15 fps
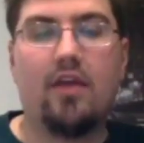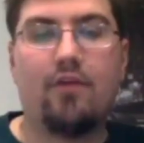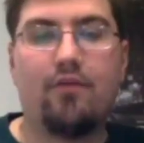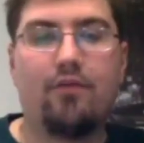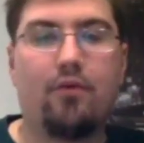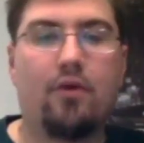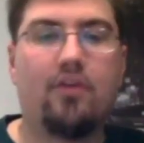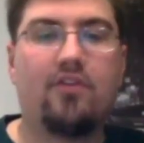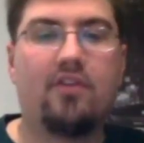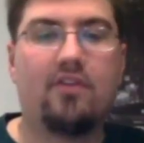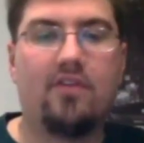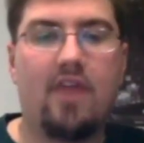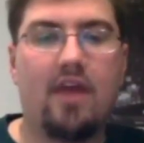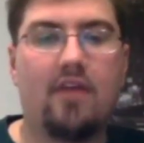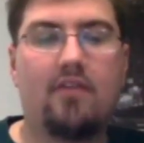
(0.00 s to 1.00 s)
Just because it kind of
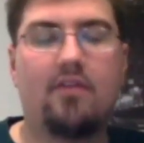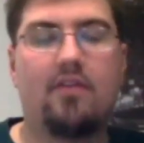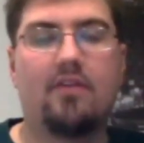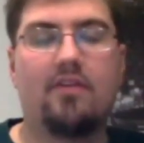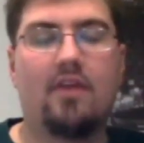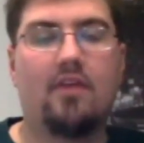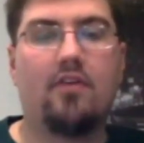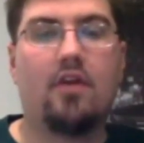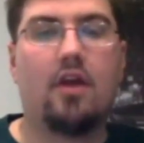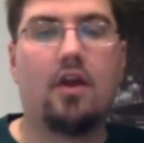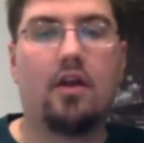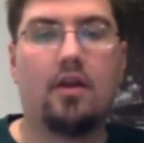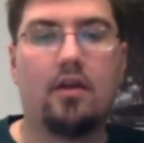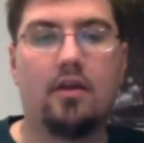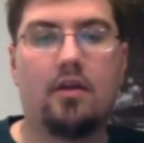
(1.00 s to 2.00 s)
forces that to
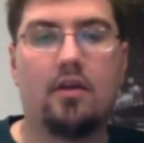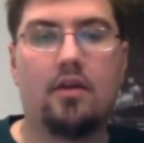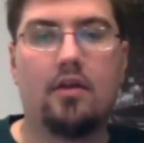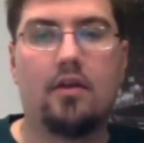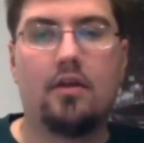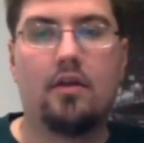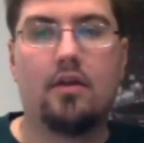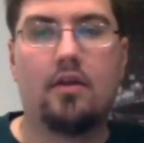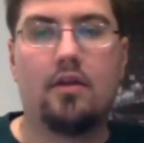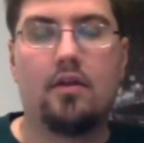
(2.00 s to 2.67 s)
the center.